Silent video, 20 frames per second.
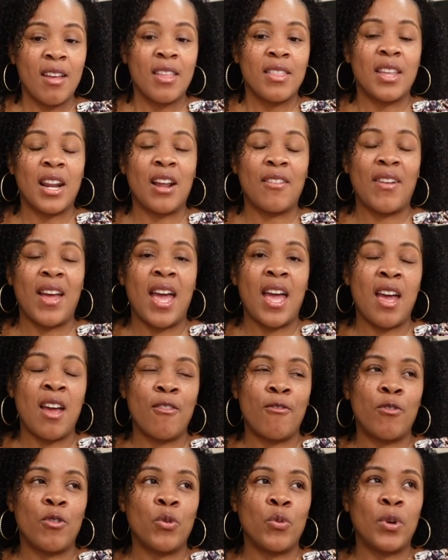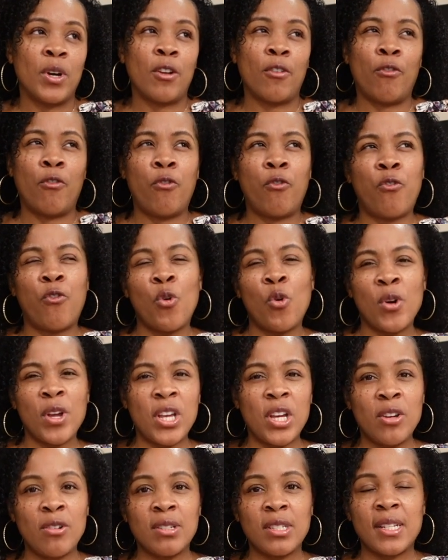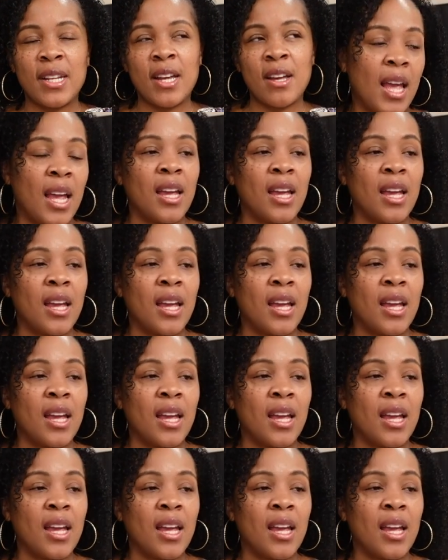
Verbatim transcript: that I've had for what four years now